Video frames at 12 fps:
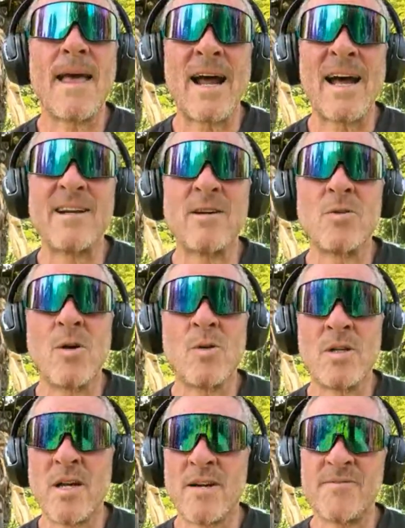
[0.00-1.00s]
I don't
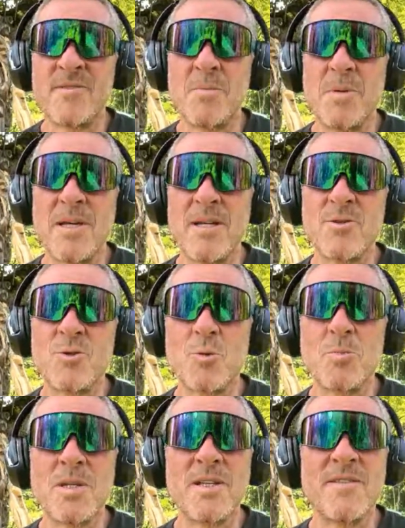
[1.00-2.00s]
know enough to be a
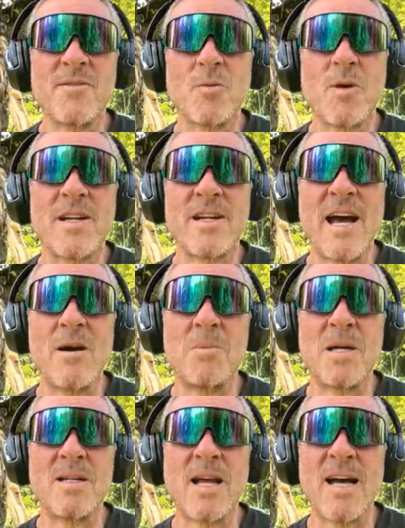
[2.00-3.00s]
true believer right now,
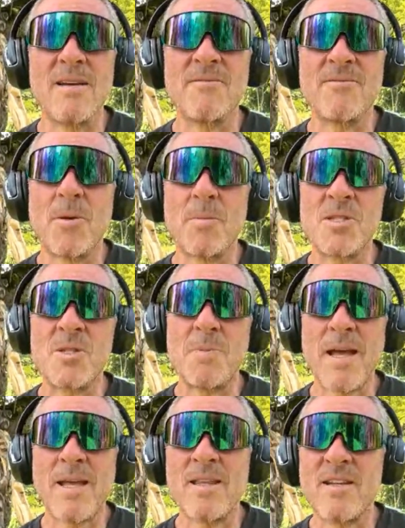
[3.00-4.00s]
but from a
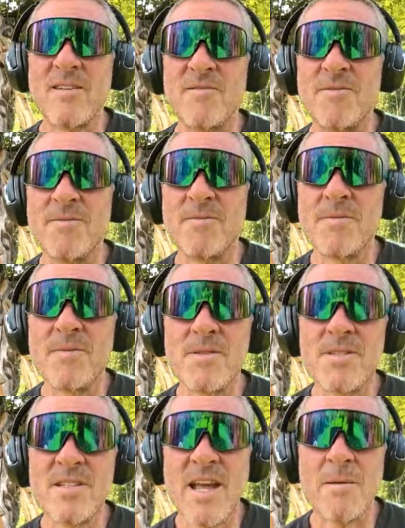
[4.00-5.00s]
speculative
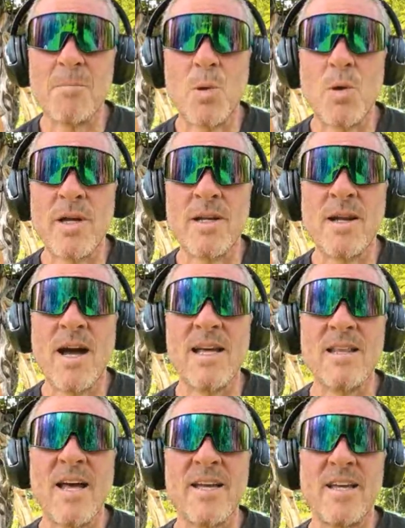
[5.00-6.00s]
standpoint,
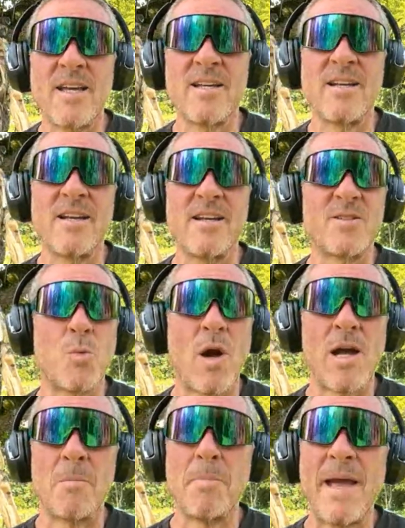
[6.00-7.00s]
I like it. And it's
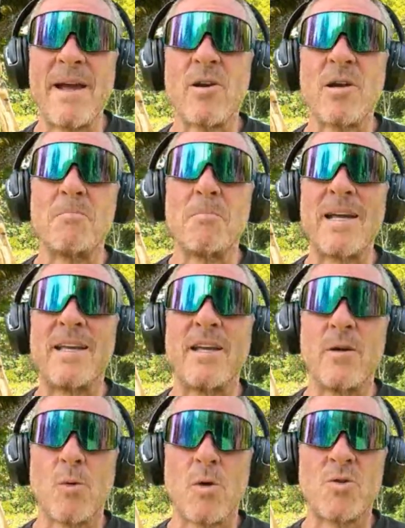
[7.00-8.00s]
why I'm pairing my
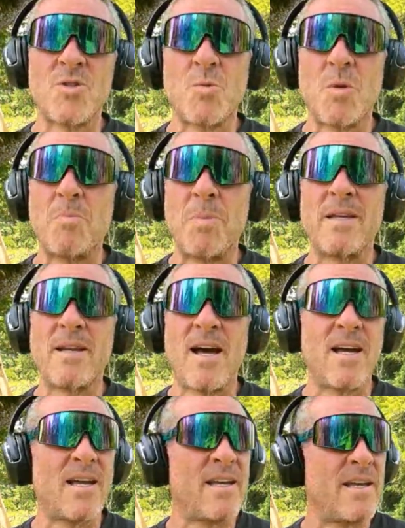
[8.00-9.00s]
Eros with
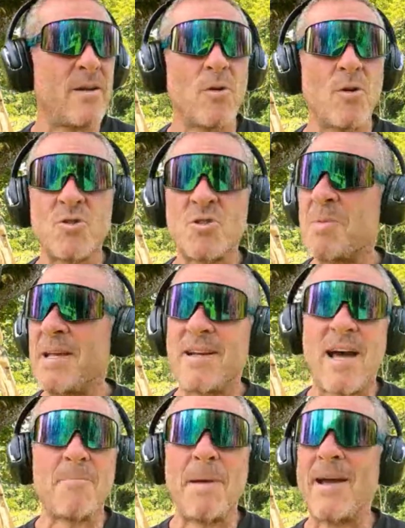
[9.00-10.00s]
pDAI. Eros
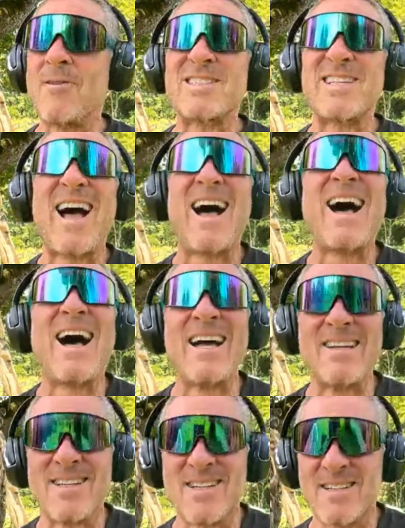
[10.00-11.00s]
pDAI pair is hot.